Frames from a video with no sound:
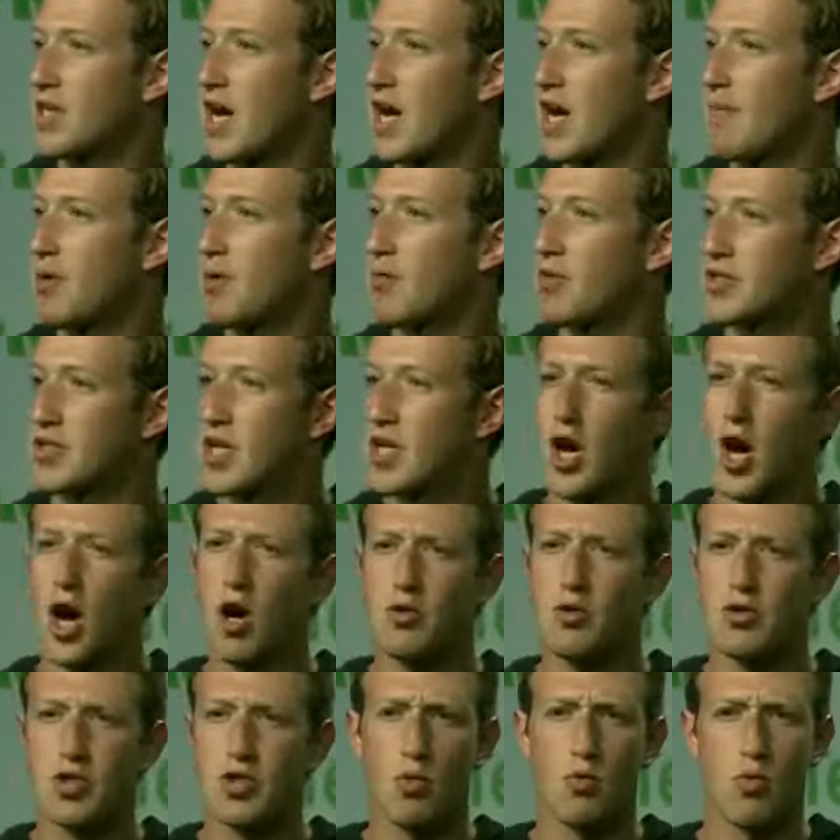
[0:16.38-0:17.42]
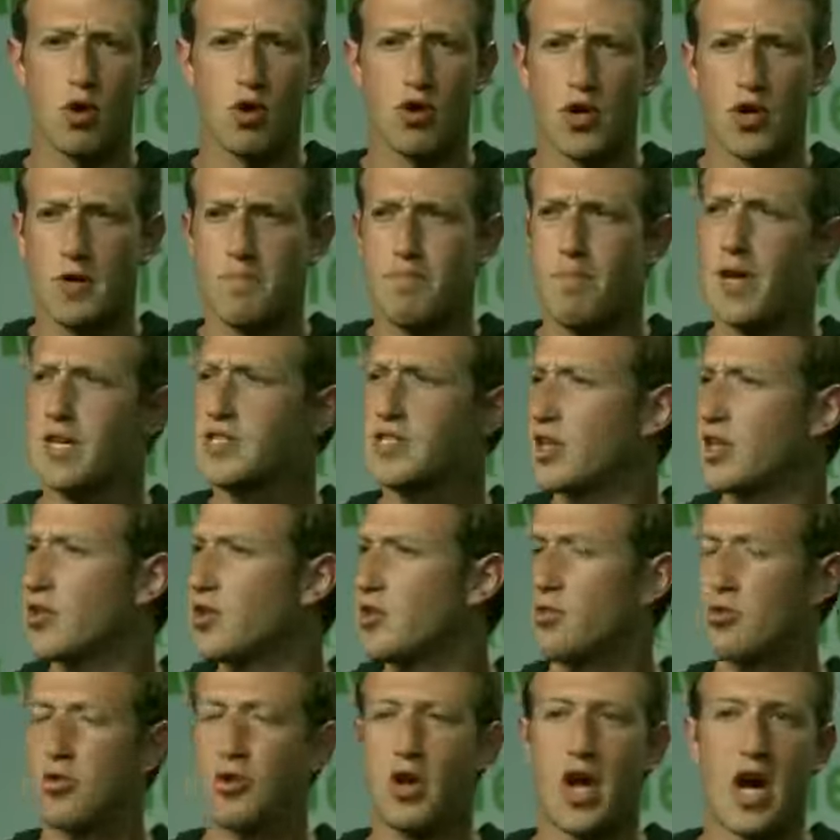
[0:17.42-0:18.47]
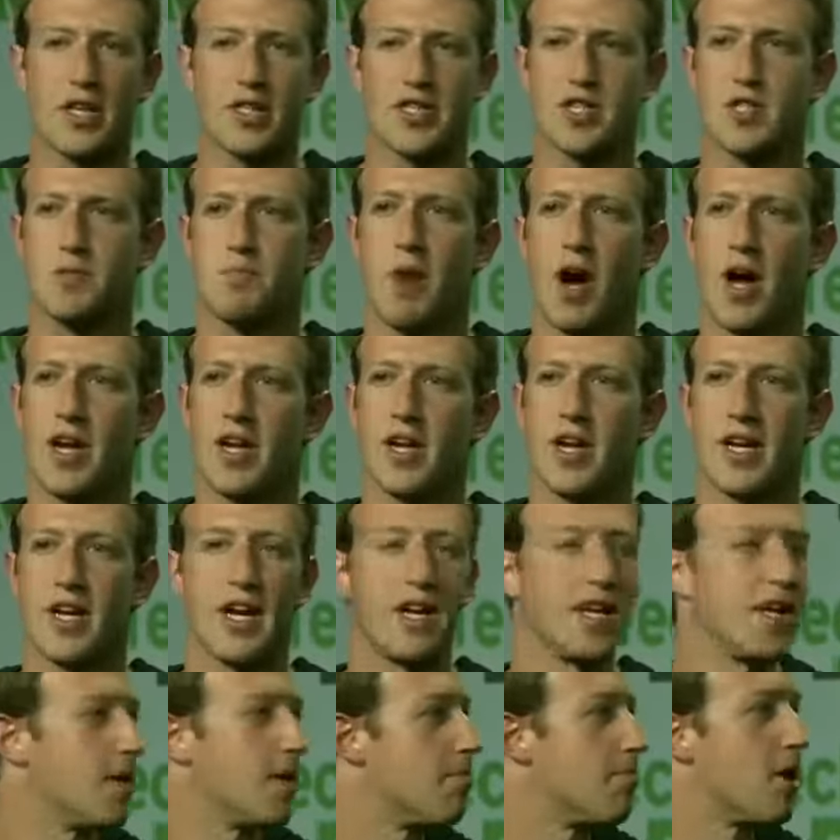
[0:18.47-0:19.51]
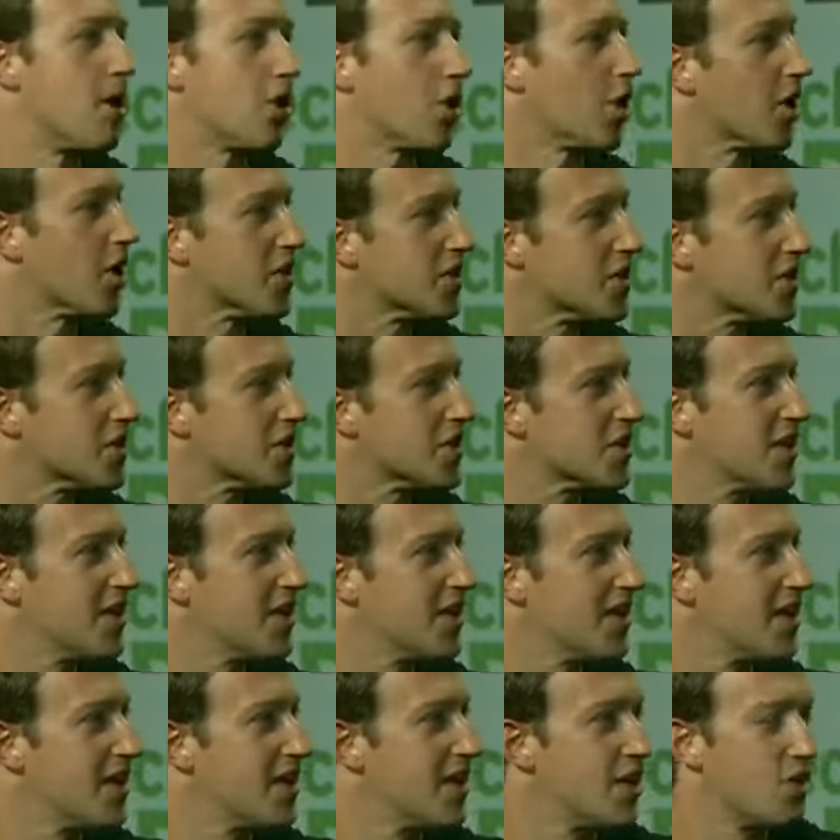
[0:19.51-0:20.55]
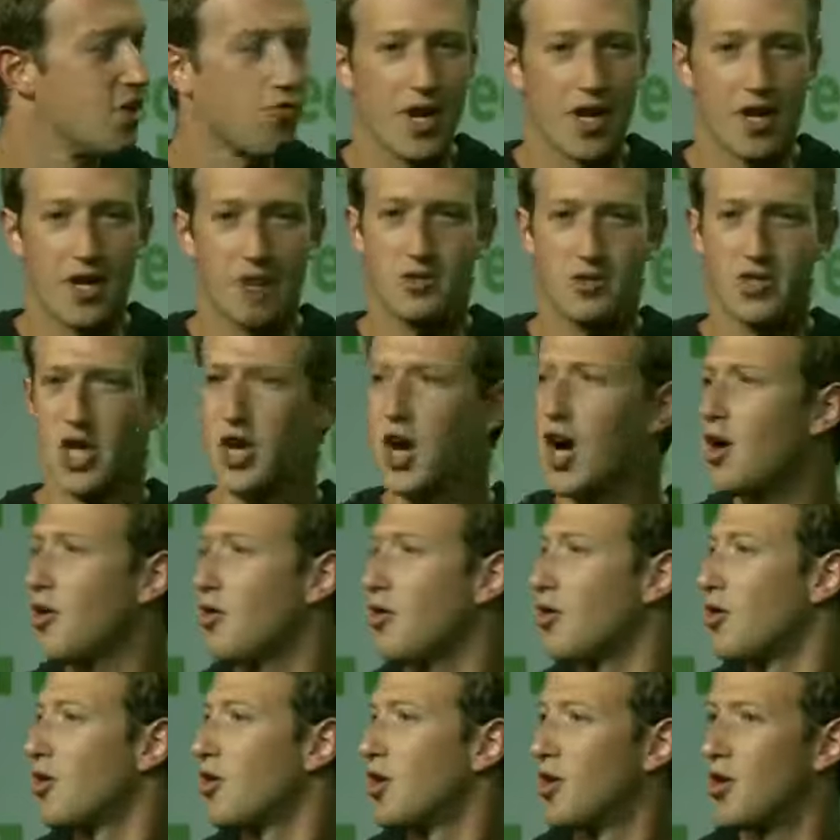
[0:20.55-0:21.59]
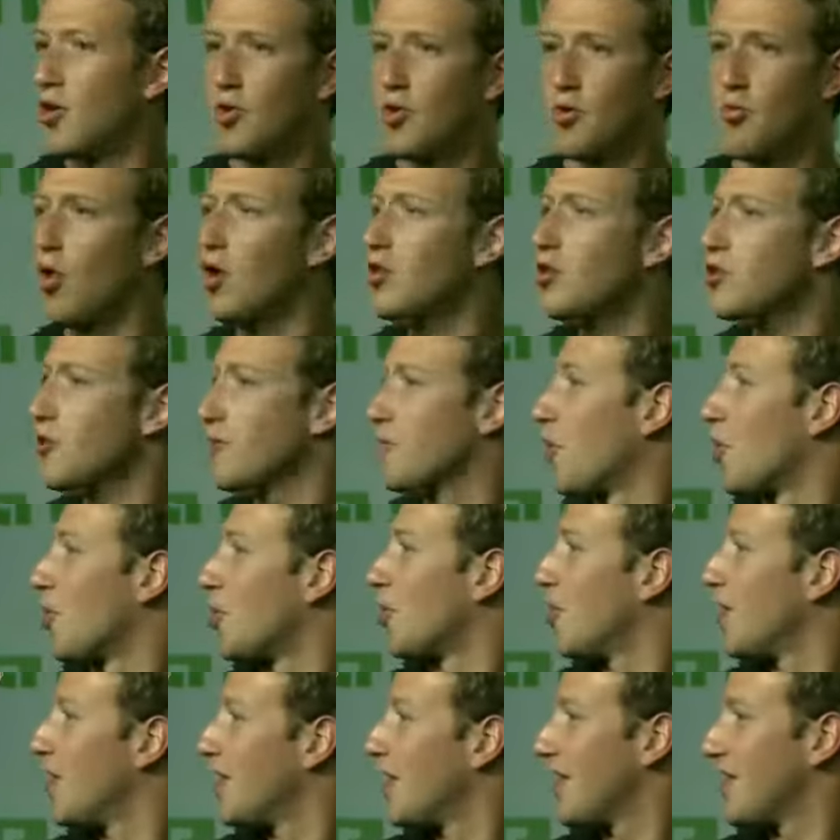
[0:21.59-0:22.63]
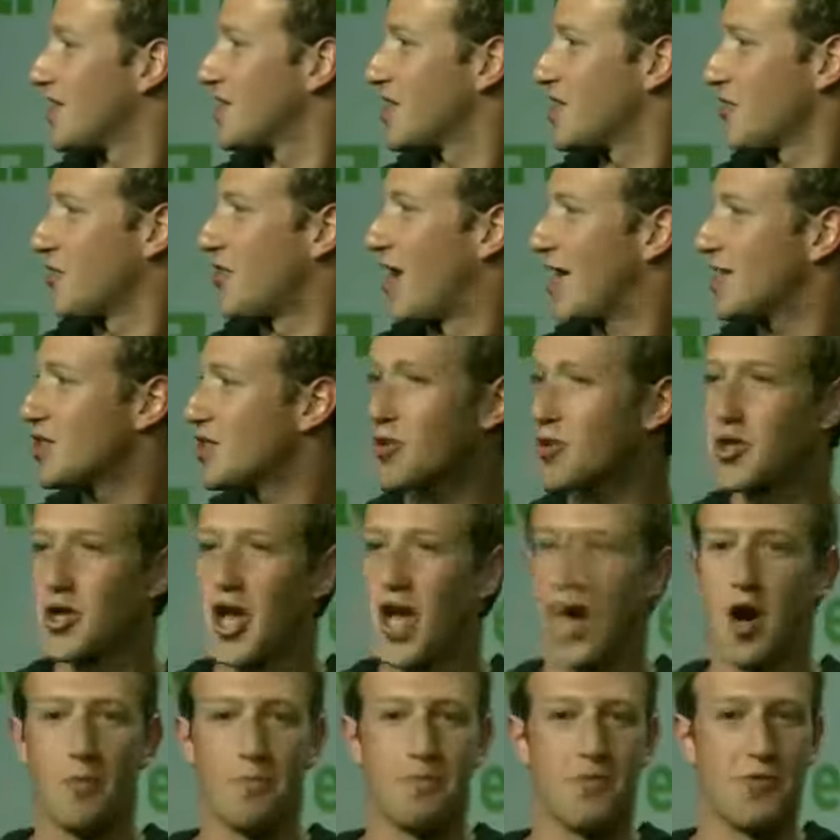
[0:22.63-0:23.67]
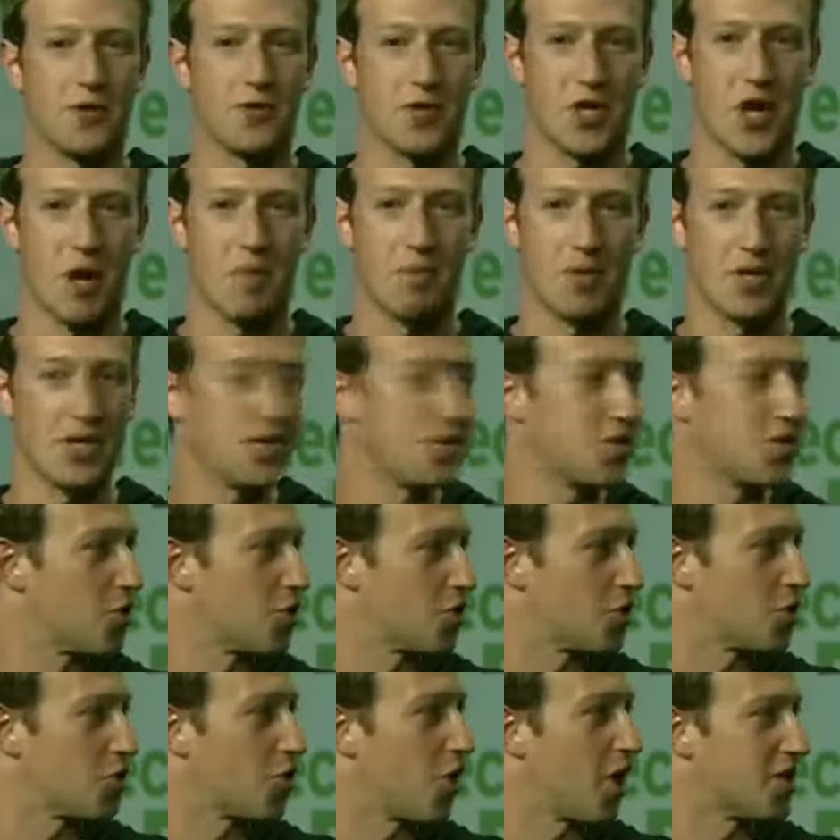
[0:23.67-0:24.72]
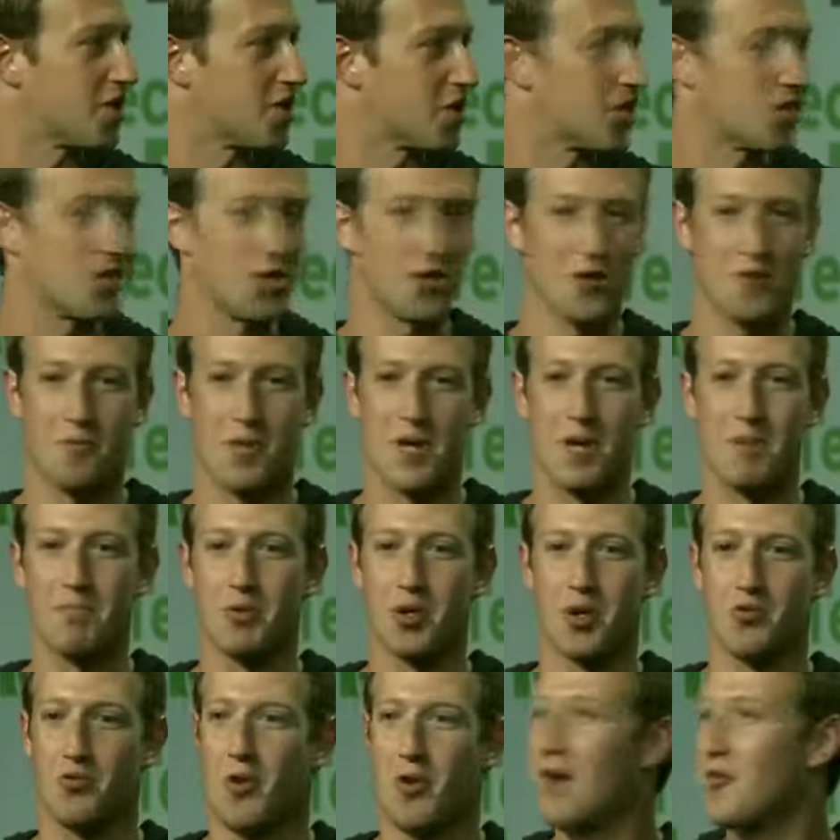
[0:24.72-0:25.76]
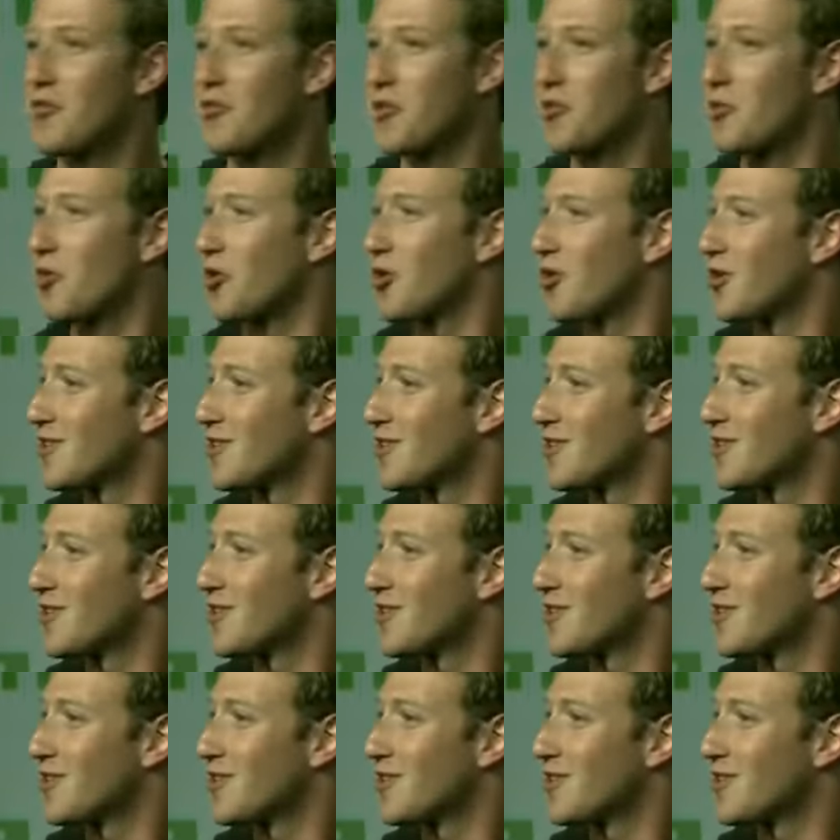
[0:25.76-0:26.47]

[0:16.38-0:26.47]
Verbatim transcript: comment was, oh, don't worry, basically we're not spying on any Americans. Right, and it's like, oh, wonderful. Yeah, it's like, that's really helpful to companies who are trying to serve people around the world.